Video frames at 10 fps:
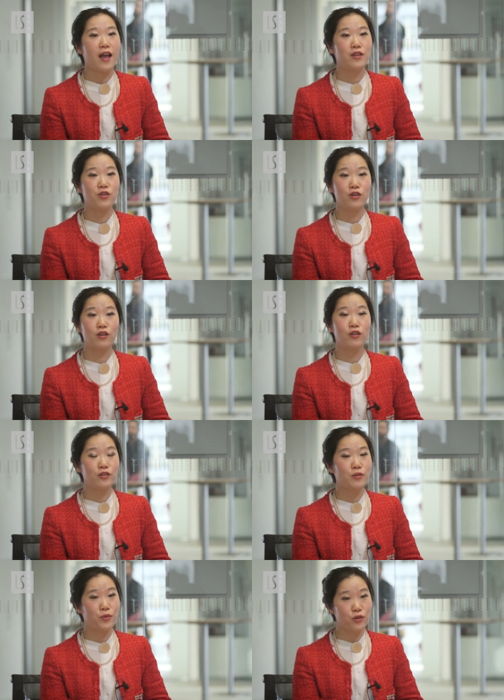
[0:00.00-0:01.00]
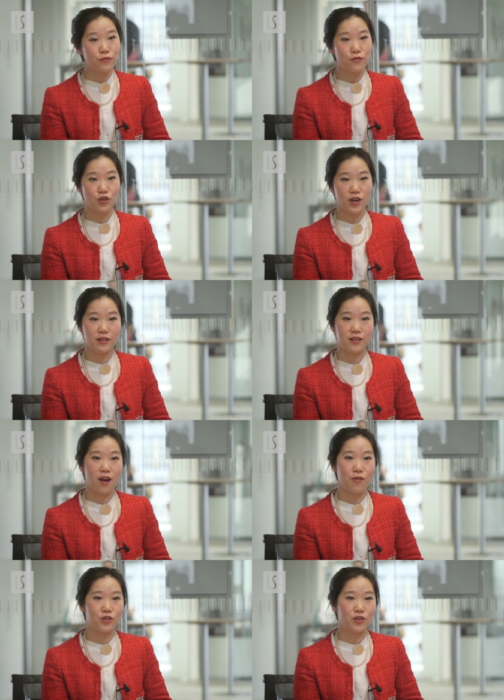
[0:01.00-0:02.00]
And you're going to learn the beautiful Chinese
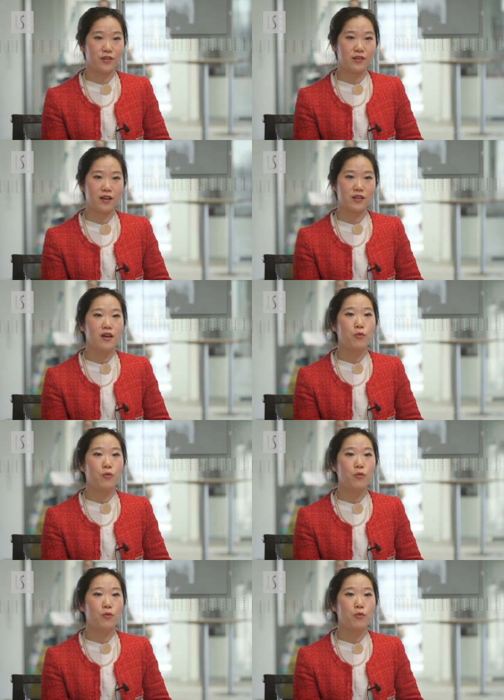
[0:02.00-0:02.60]
character set,